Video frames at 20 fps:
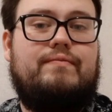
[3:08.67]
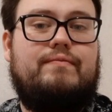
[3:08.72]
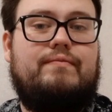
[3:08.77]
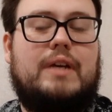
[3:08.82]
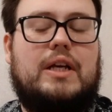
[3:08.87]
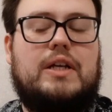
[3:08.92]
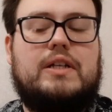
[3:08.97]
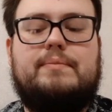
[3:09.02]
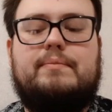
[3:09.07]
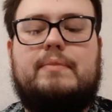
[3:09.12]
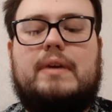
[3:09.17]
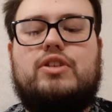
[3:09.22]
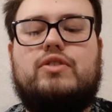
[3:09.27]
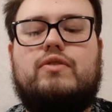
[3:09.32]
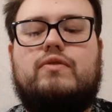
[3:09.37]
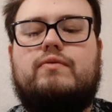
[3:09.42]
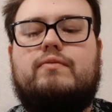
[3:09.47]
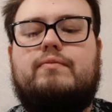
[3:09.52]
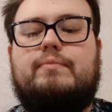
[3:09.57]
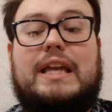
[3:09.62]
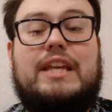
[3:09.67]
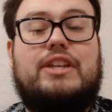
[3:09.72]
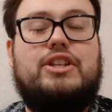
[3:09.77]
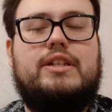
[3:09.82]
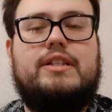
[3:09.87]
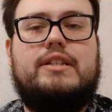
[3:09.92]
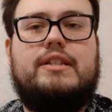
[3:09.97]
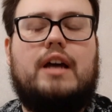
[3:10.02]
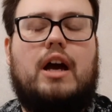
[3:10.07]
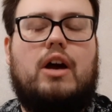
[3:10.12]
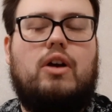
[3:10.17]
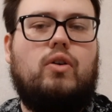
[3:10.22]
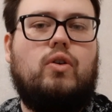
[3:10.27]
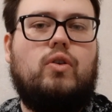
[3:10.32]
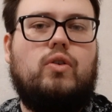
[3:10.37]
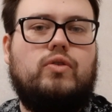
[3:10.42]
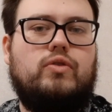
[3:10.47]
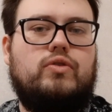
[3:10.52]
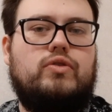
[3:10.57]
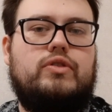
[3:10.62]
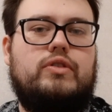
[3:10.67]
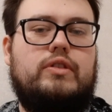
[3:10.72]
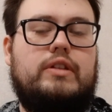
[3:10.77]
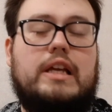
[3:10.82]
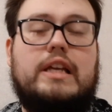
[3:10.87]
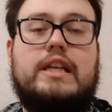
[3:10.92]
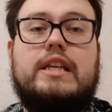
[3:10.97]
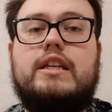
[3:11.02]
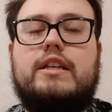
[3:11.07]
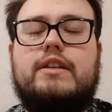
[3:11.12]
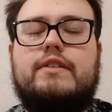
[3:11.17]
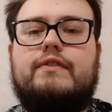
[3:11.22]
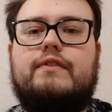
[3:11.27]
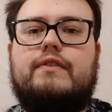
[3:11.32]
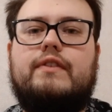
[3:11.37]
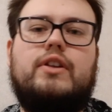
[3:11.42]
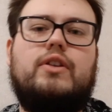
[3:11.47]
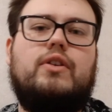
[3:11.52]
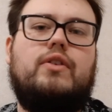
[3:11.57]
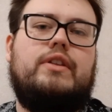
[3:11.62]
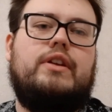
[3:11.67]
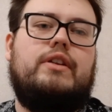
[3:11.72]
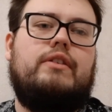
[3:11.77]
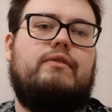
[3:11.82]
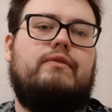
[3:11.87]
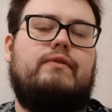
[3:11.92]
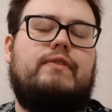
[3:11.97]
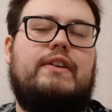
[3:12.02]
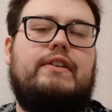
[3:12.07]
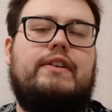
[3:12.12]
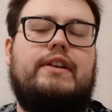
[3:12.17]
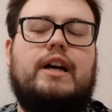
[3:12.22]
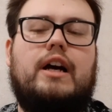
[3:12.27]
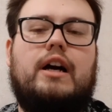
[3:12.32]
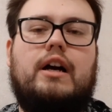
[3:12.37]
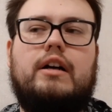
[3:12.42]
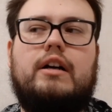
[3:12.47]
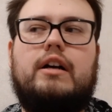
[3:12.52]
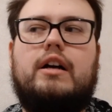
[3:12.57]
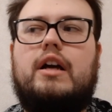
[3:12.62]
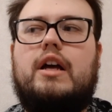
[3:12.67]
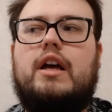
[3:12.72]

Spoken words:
because pages are all naive, they're very young,